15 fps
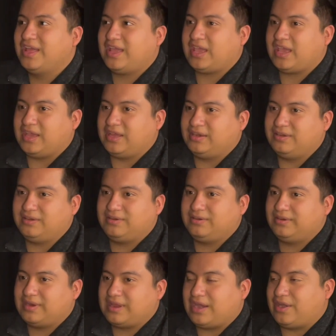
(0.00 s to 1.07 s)
And
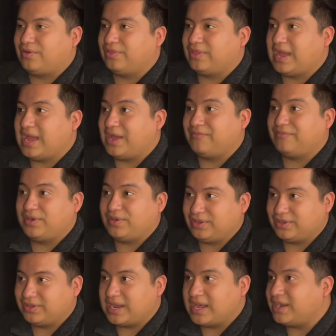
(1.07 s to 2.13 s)
I know that I'm very
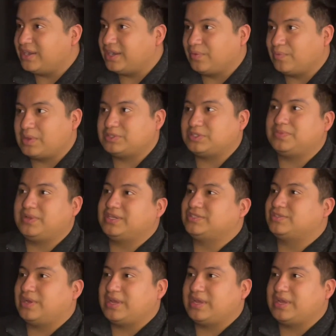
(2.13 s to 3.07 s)
good at editing resumes or